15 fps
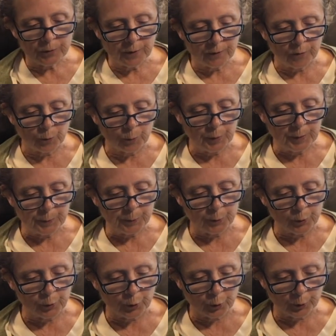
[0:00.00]
of the people who
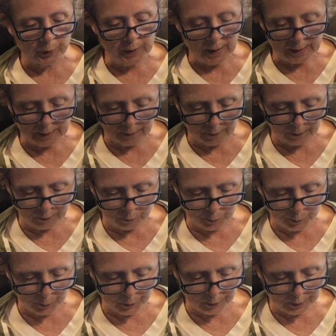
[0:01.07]
created this
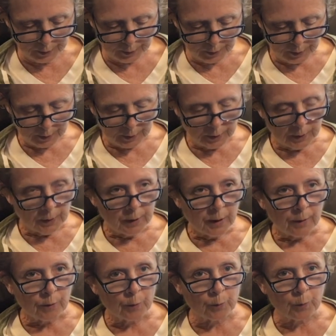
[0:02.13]
book.
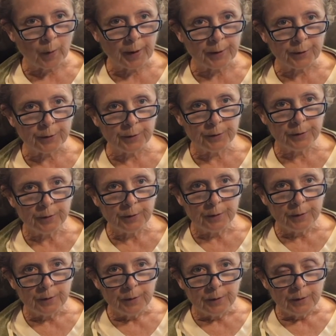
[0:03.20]
The writer,
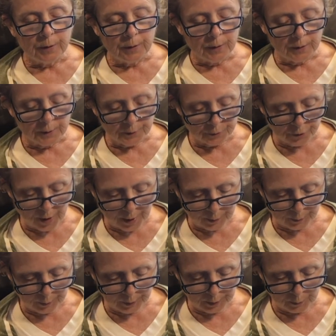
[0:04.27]

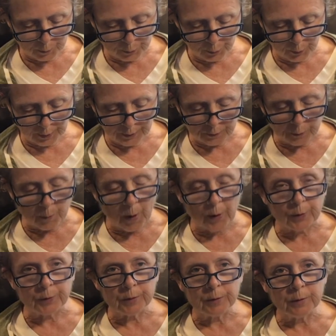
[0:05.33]
Jacqueline Briggs
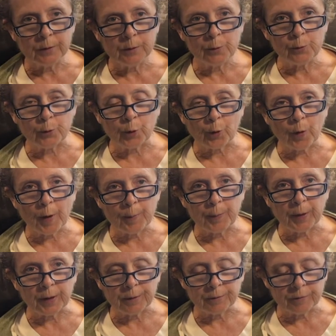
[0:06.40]
Martin, who grew up
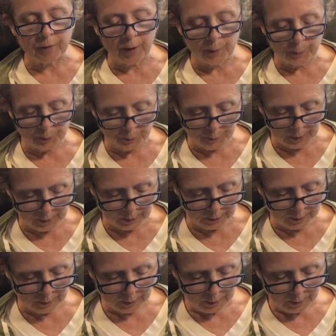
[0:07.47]
on a farm in Maine,